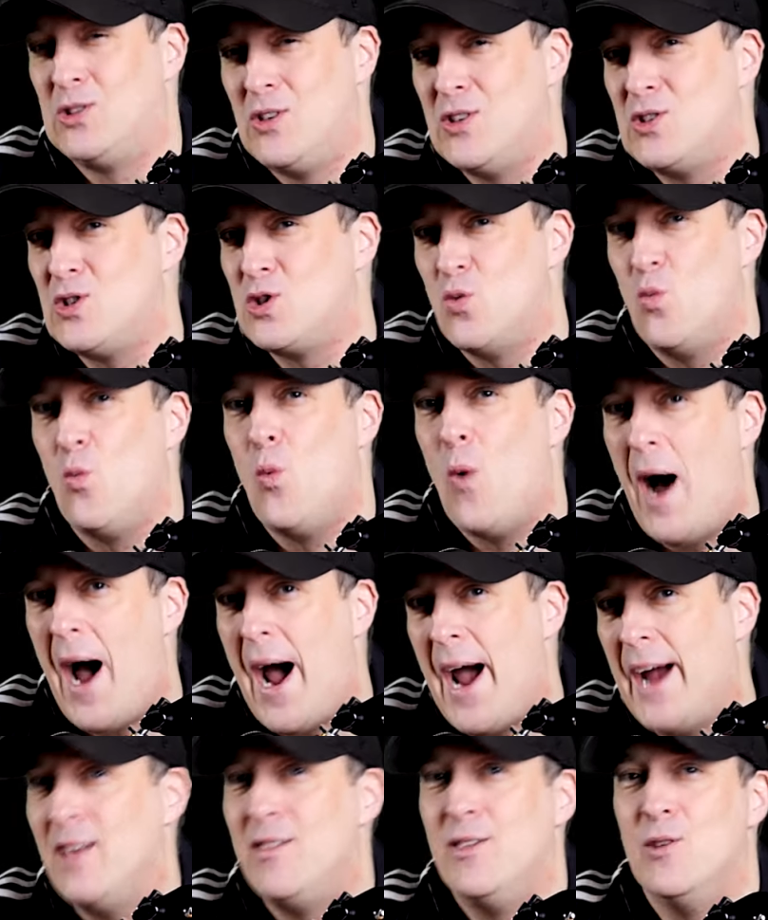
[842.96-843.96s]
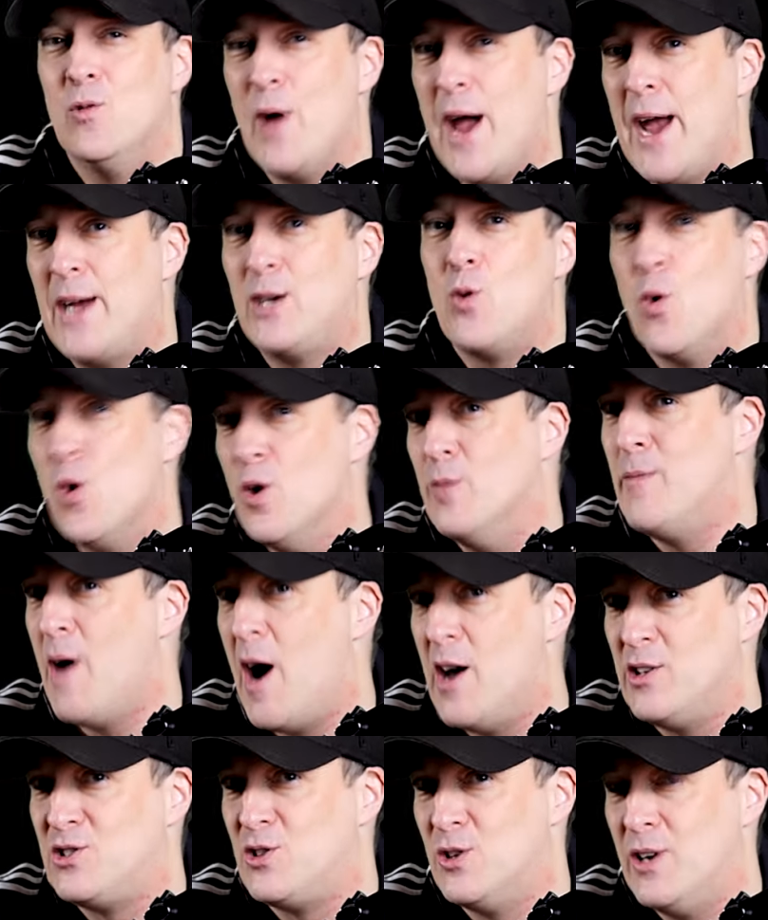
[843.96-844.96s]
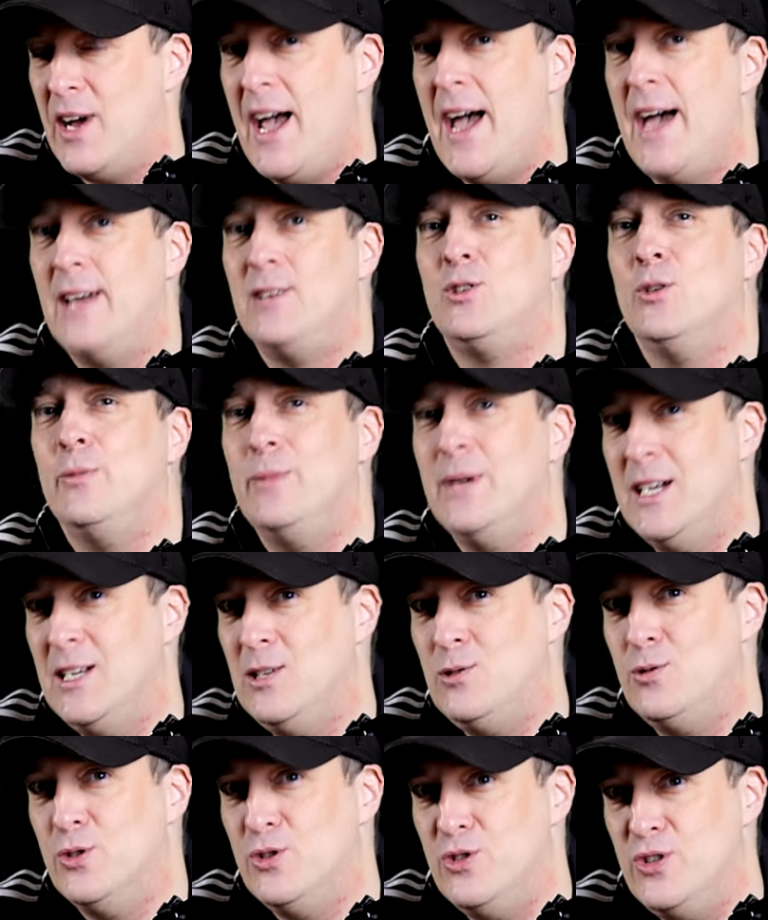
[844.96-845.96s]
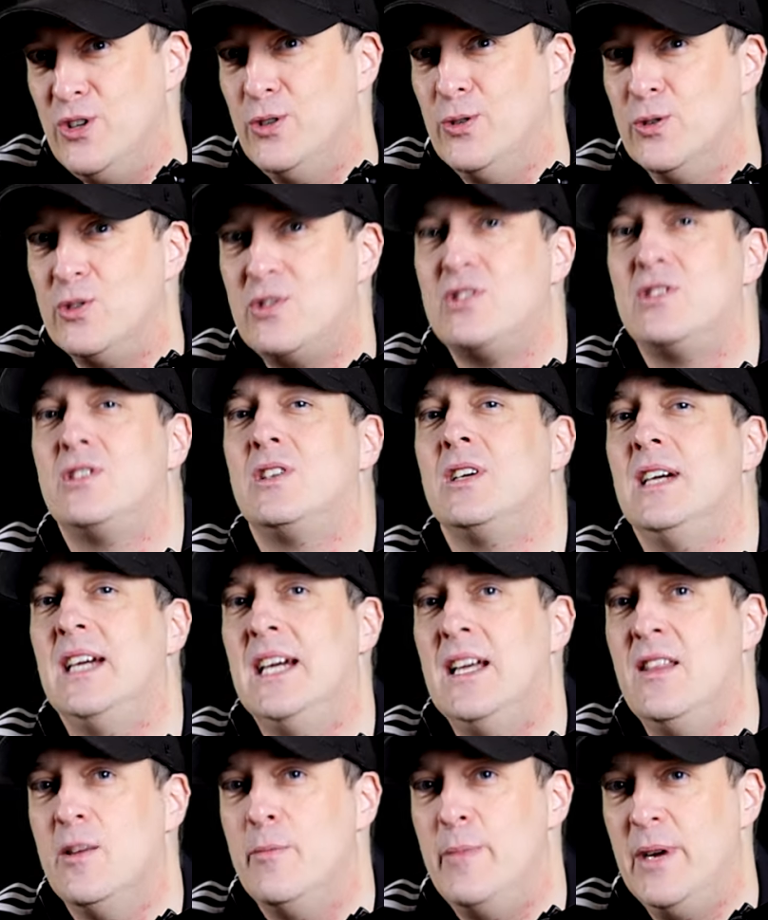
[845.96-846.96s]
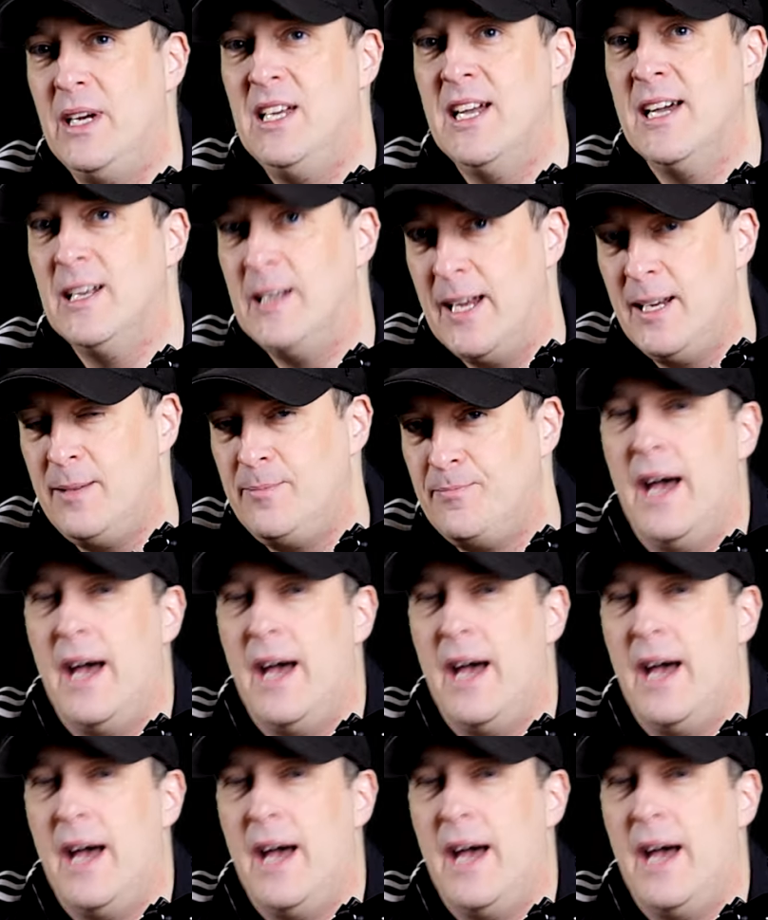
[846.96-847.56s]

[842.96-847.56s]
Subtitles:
this is why the Rancor monster had to be introduced in the beginning.